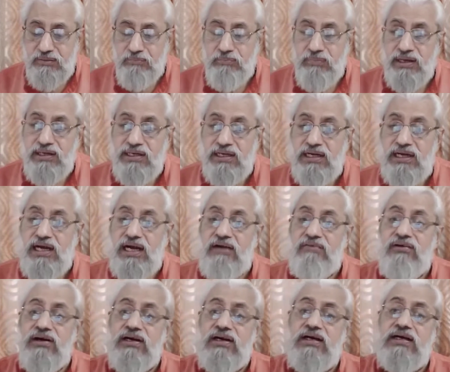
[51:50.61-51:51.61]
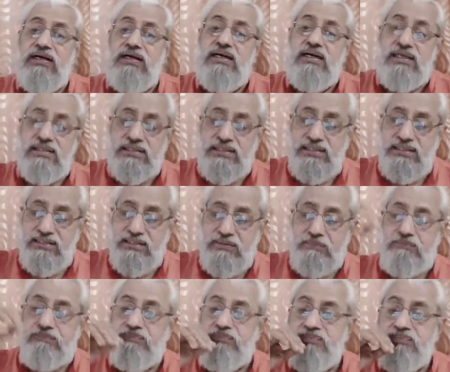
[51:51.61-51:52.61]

mana avagatitam,